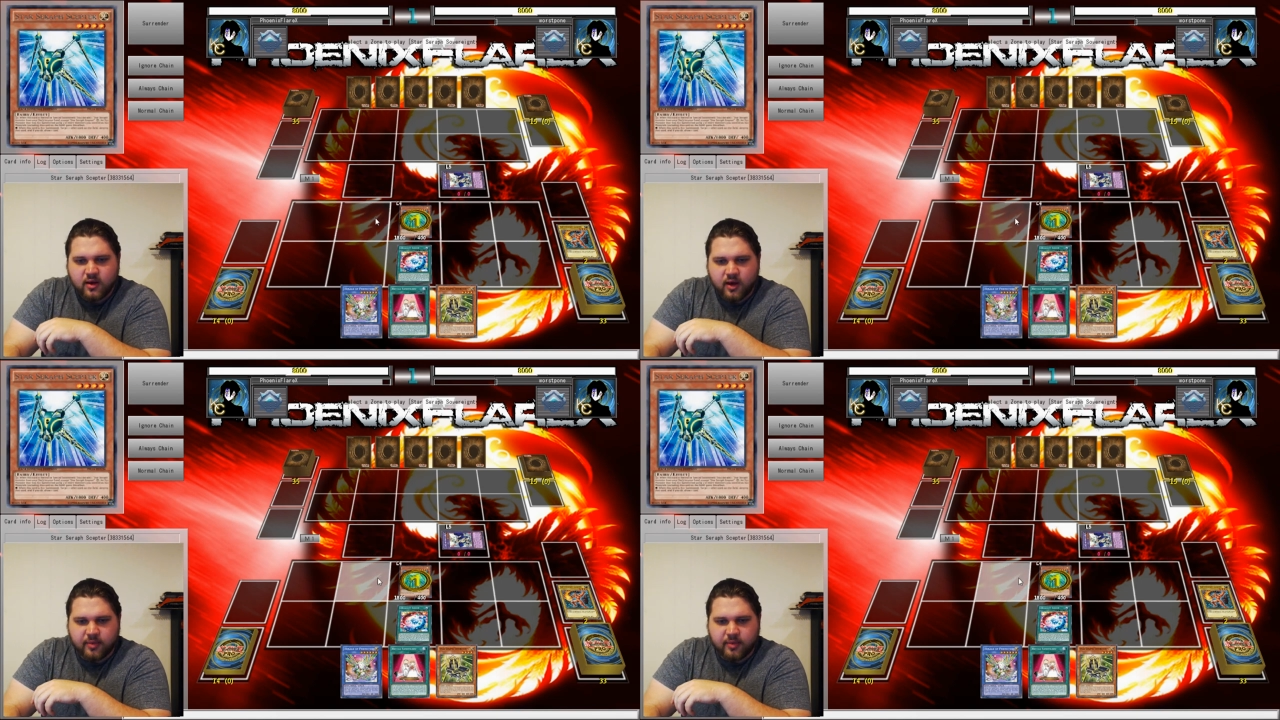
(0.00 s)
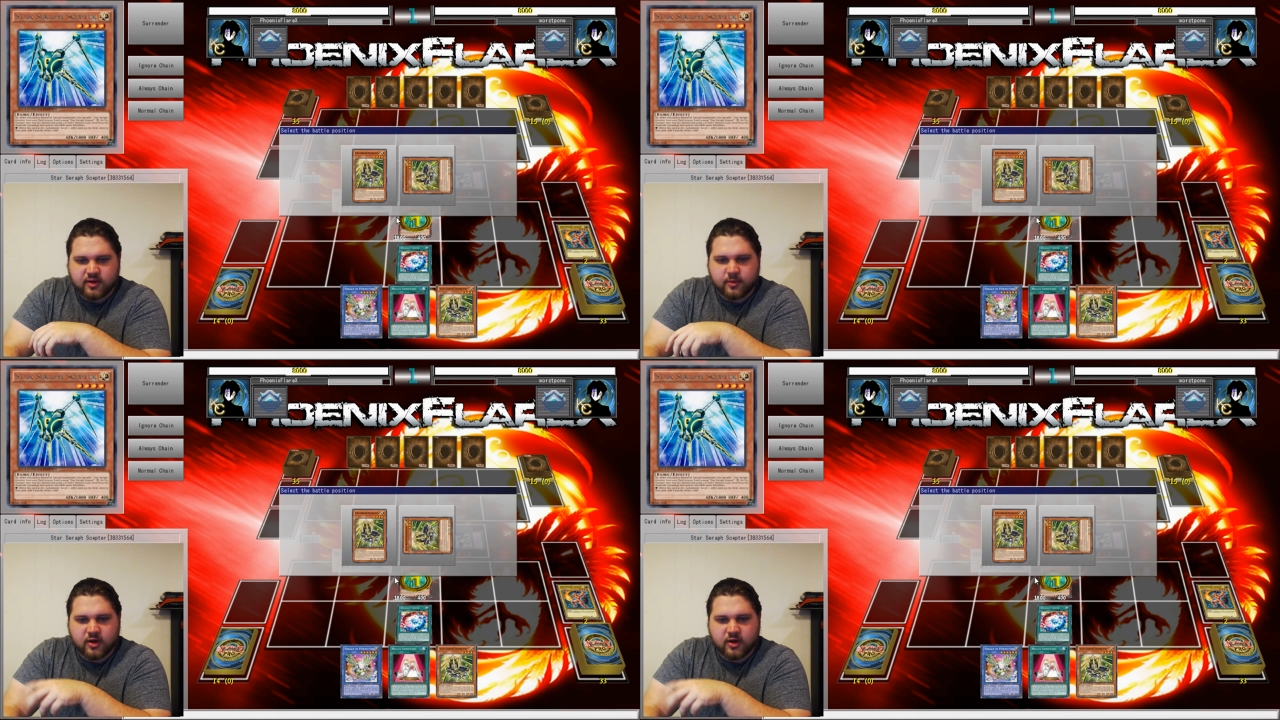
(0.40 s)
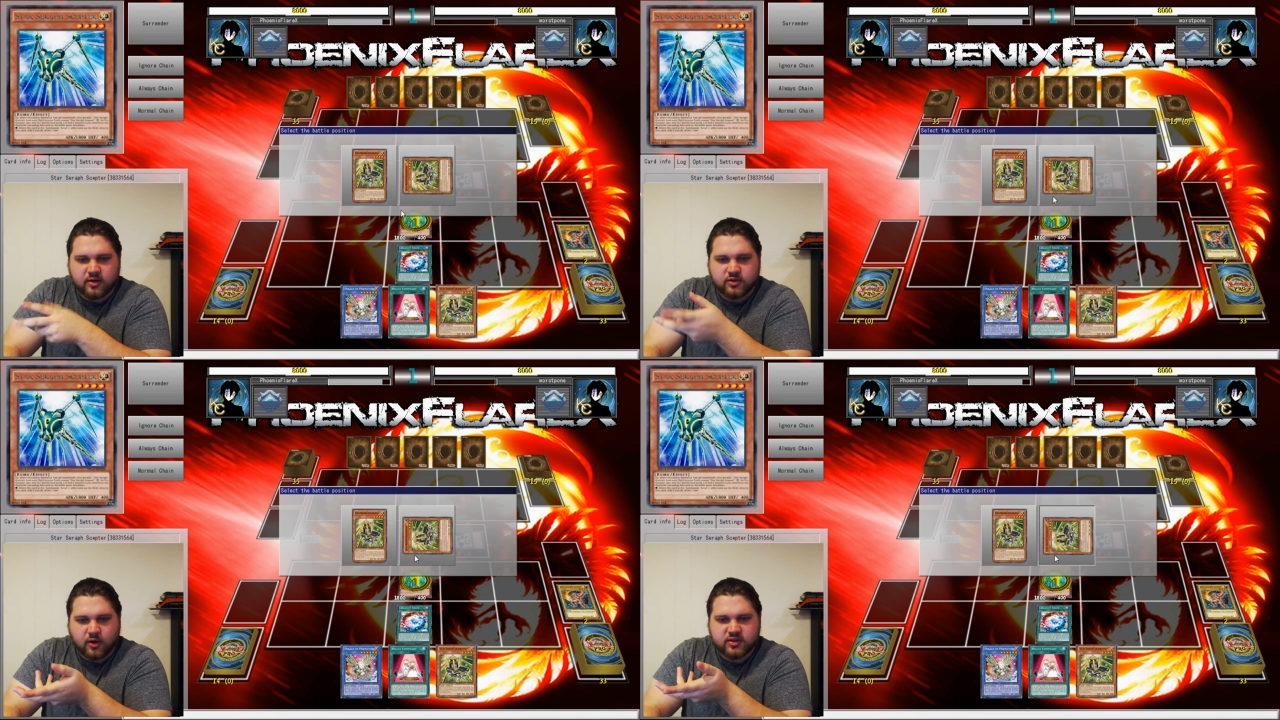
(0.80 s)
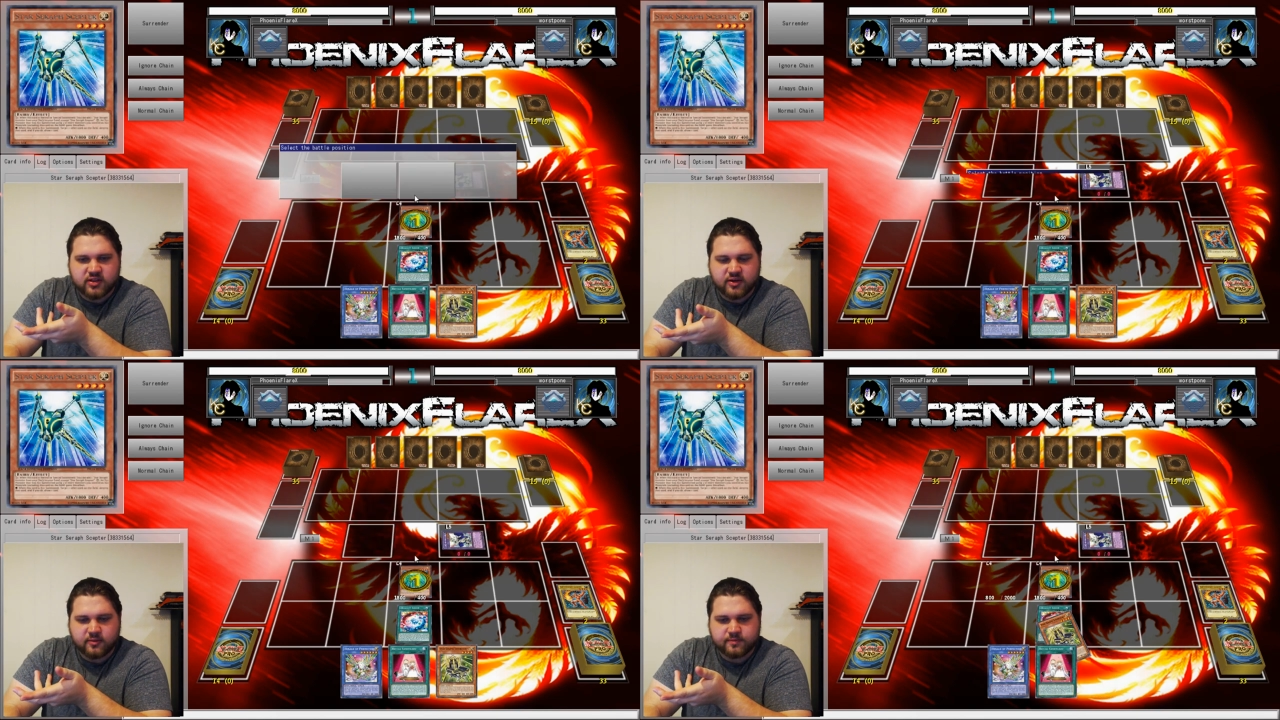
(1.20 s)
Uh, but so I'm going to draw
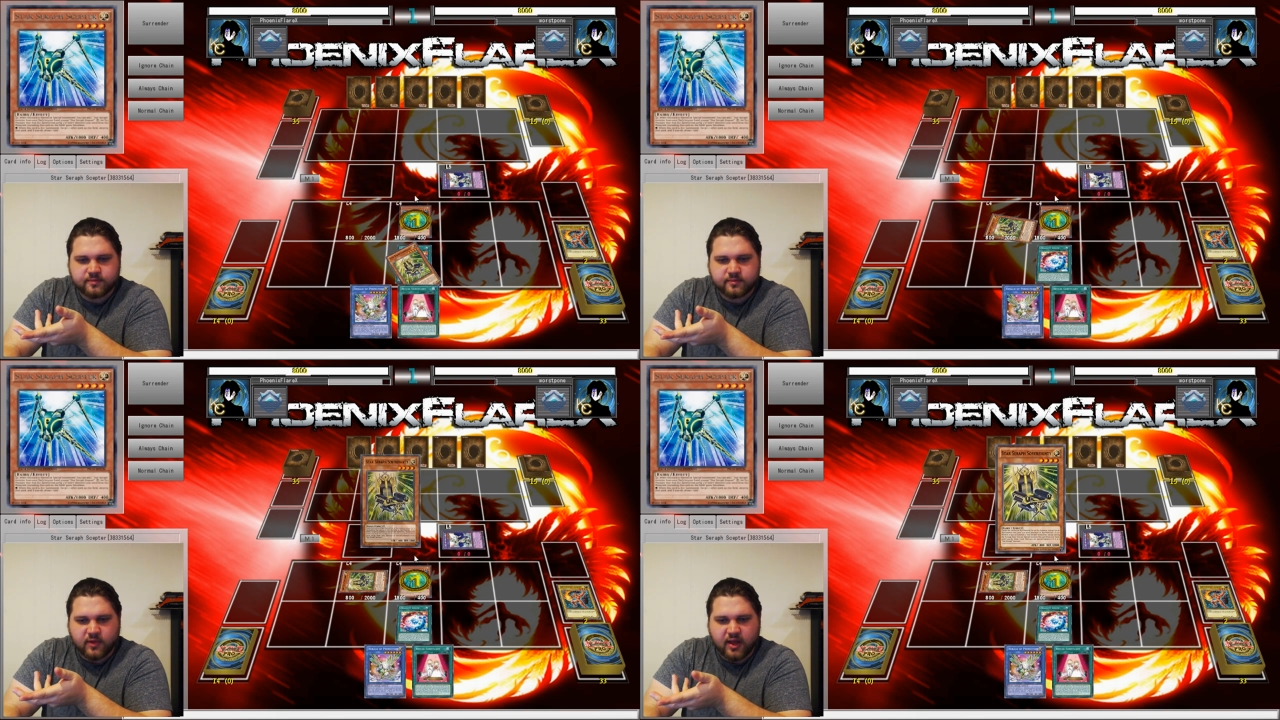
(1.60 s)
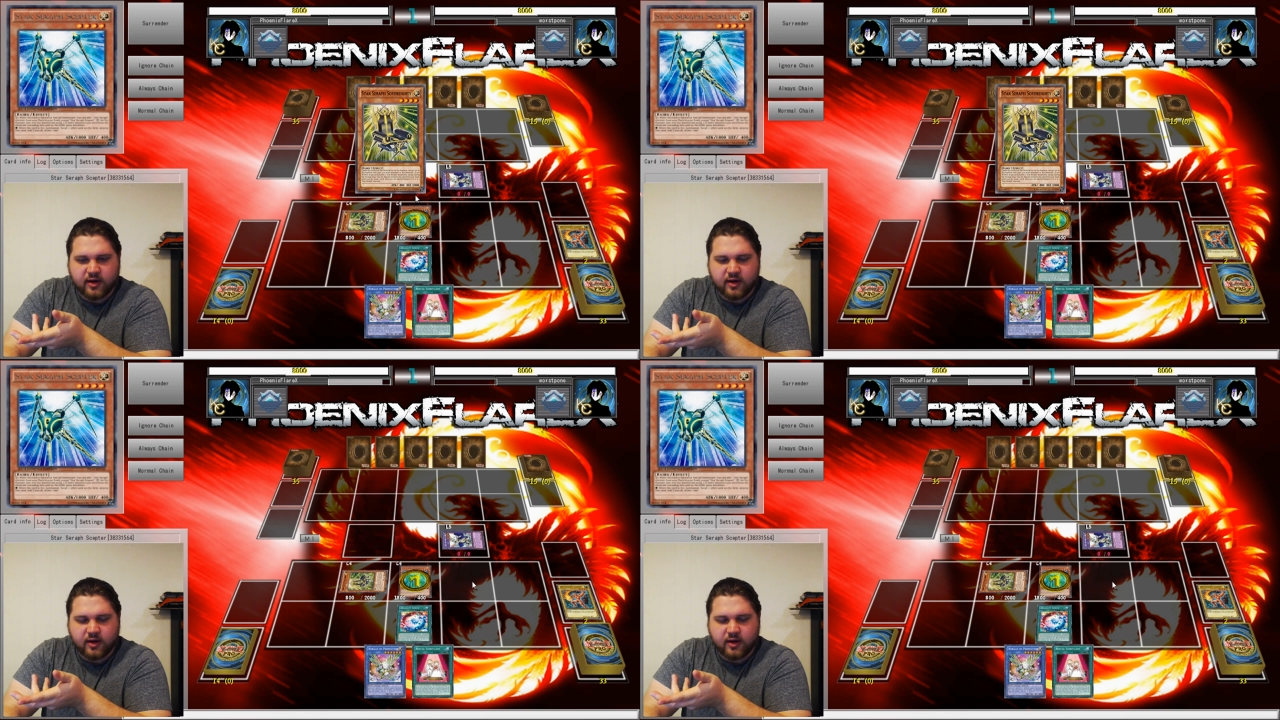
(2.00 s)
two and